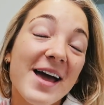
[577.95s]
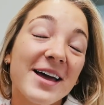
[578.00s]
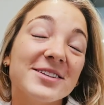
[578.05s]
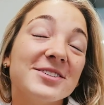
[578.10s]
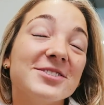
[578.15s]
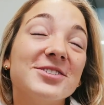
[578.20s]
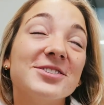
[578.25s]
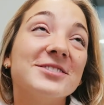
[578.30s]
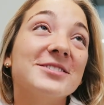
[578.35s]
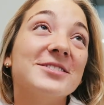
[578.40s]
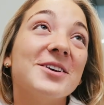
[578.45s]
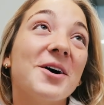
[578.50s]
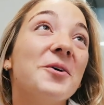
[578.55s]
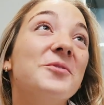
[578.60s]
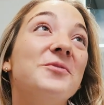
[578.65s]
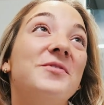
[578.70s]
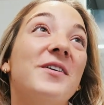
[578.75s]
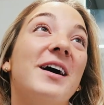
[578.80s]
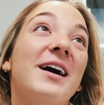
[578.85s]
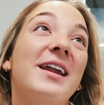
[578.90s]
it's just
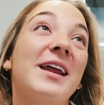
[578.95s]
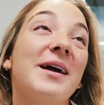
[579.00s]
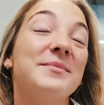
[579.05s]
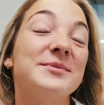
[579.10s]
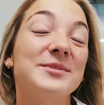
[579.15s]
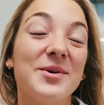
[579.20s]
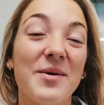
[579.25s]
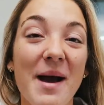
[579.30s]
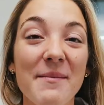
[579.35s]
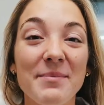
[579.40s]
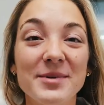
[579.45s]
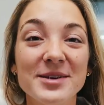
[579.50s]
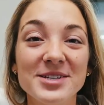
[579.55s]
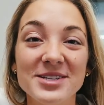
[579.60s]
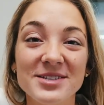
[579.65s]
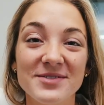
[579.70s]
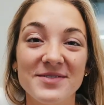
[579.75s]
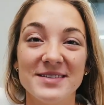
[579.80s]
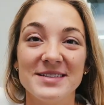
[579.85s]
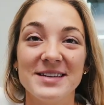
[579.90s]
so fun. I'm so happy
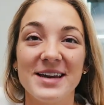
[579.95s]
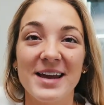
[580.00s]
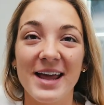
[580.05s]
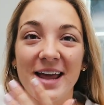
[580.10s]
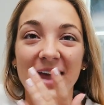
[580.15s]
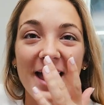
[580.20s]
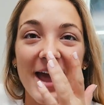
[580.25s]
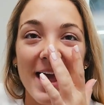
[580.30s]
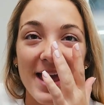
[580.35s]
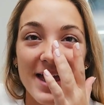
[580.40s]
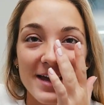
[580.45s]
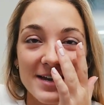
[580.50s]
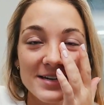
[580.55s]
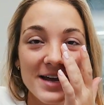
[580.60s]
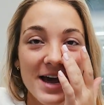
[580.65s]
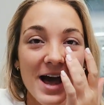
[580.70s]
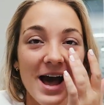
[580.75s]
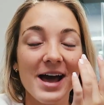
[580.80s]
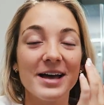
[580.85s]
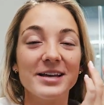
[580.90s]
she's visiting,
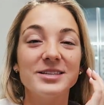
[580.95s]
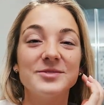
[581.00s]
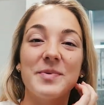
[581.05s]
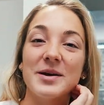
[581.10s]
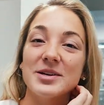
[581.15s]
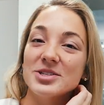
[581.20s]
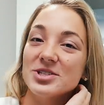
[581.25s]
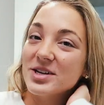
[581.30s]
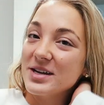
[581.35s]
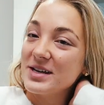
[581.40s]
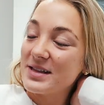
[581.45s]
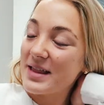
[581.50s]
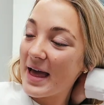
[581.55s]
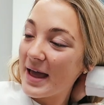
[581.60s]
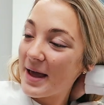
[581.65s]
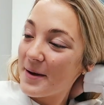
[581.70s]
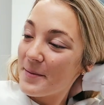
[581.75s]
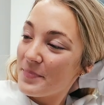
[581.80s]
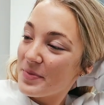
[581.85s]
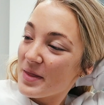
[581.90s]
and especially
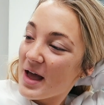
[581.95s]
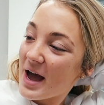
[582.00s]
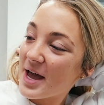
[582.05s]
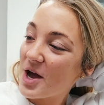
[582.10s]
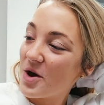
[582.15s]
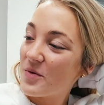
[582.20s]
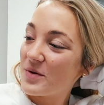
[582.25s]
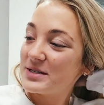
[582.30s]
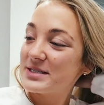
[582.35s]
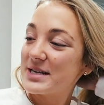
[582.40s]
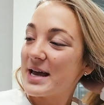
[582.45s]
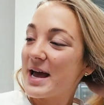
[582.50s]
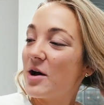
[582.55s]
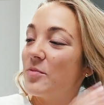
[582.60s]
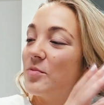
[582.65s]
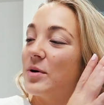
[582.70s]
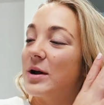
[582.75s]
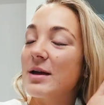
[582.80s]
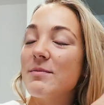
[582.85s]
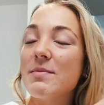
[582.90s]
like I always say
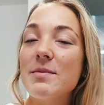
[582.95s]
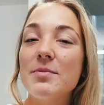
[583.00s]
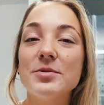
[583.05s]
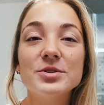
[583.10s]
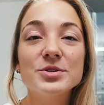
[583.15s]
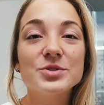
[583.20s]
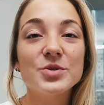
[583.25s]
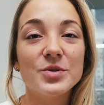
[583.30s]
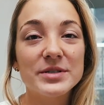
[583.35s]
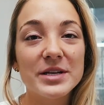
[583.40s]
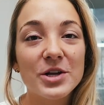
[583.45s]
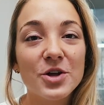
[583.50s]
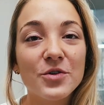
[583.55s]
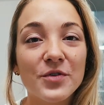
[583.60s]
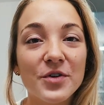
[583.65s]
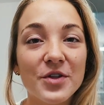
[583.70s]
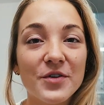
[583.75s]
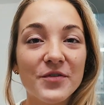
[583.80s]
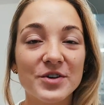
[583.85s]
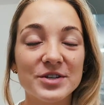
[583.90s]
how bringing people to SoulCycle
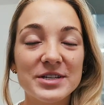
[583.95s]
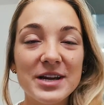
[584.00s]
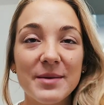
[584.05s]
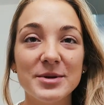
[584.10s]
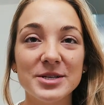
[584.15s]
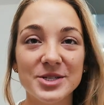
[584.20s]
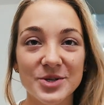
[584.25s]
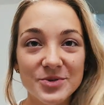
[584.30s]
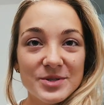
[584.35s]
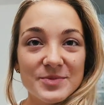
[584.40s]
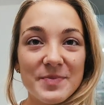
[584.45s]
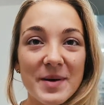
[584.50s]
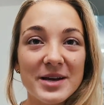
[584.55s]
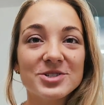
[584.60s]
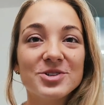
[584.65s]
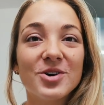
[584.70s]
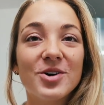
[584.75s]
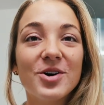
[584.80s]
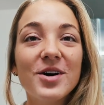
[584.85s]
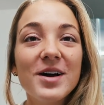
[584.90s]
for the first time is so
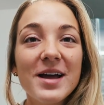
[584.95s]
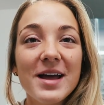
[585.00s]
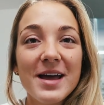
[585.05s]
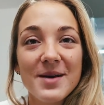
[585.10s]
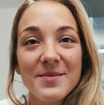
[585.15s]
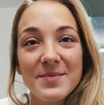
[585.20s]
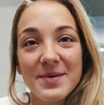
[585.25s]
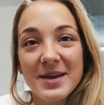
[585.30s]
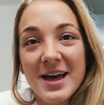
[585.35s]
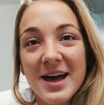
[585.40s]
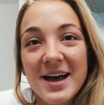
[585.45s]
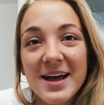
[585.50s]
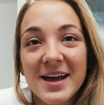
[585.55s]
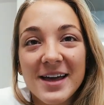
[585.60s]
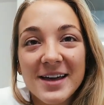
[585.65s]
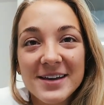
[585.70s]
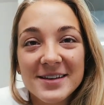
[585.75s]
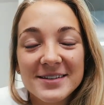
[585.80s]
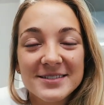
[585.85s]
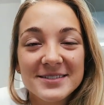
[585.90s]
special
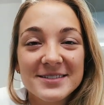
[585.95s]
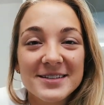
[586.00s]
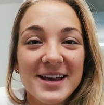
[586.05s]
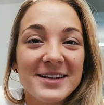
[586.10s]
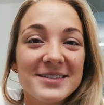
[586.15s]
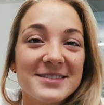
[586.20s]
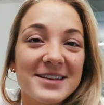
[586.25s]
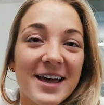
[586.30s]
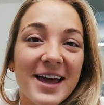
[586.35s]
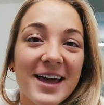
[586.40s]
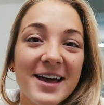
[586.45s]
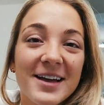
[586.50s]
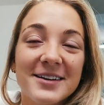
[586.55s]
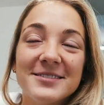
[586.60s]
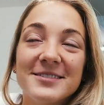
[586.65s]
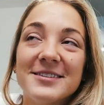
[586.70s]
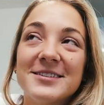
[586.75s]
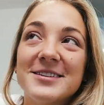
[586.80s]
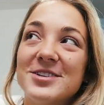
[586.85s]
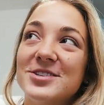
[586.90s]
because it's
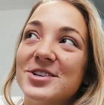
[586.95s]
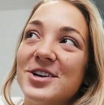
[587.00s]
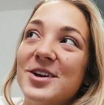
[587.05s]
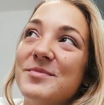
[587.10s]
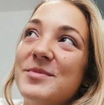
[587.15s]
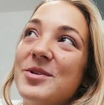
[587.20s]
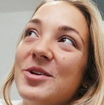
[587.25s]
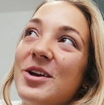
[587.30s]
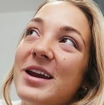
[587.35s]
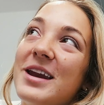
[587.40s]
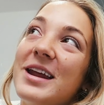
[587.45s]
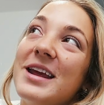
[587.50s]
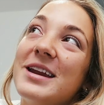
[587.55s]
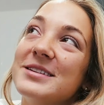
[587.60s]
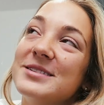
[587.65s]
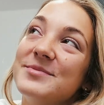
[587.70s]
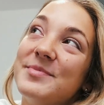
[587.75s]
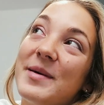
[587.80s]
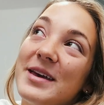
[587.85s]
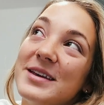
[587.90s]
like such a community
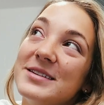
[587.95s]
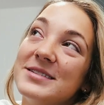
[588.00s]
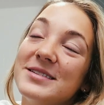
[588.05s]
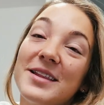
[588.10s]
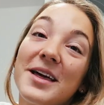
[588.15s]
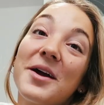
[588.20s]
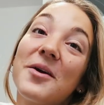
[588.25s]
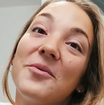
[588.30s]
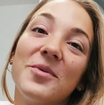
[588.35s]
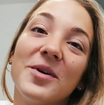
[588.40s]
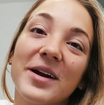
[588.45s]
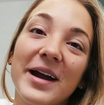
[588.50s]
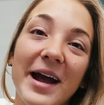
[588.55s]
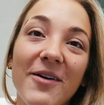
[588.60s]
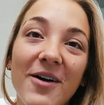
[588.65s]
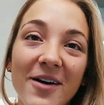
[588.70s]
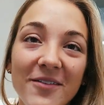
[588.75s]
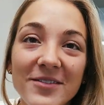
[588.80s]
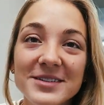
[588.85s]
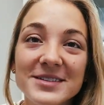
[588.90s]
and a space and like a
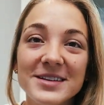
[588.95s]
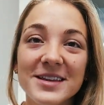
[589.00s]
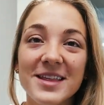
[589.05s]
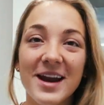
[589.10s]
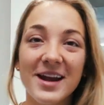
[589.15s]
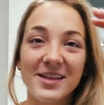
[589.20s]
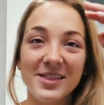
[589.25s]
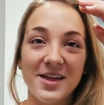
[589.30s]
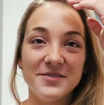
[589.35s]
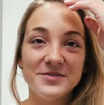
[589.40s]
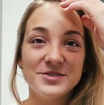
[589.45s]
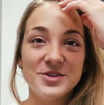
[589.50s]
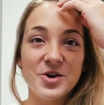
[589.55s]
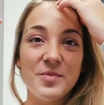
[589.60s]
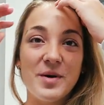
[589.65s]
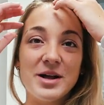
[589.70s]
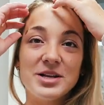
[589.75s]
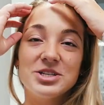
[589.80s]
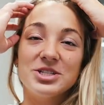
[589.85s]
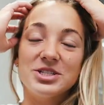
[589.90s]
workout obviously that I love so
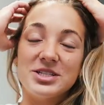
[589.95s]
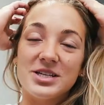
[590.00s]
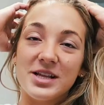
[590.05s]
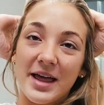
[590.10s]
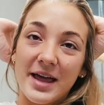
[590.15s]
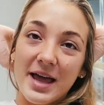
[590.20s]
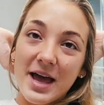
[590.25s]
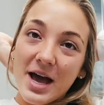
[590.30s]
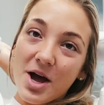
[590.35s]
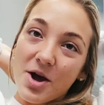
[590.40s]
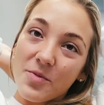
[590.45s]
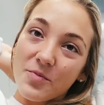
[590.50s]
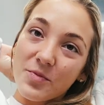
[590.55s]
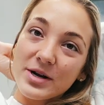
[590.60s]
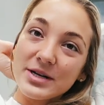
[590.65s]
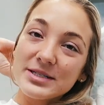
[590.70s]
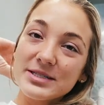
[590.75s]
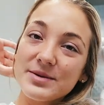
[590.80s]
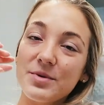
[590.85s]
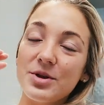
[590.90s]
much, and to like
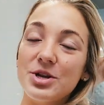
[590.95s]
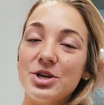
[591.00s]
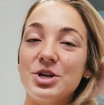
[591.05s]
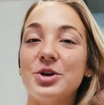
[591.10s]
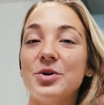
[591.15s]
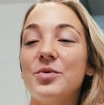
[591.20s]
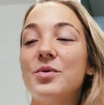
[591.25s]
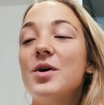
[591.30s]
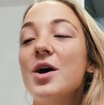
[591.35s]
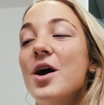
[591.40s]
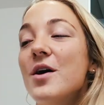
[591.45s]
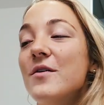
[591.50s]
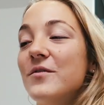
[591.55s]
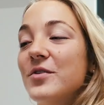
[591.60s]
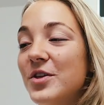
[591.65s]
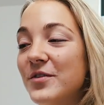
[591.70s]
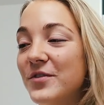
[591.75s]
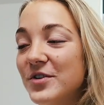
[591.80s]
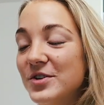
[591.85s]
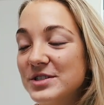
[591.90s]
bring someone new
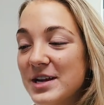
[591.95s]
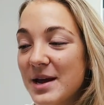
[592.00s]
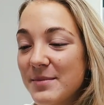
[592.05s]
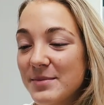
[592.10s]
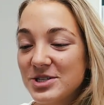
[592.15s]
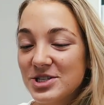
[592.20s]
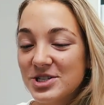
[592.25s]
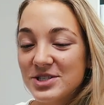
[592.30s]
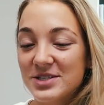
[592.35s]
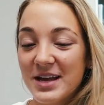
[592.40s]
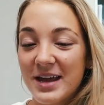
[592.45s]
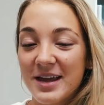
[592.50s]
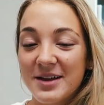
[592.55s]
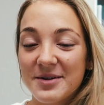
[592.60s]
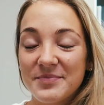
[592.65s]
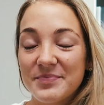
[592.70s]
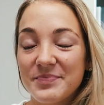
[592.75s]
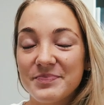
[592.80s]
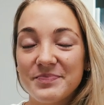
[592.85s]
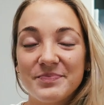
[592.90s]
for the first time is just like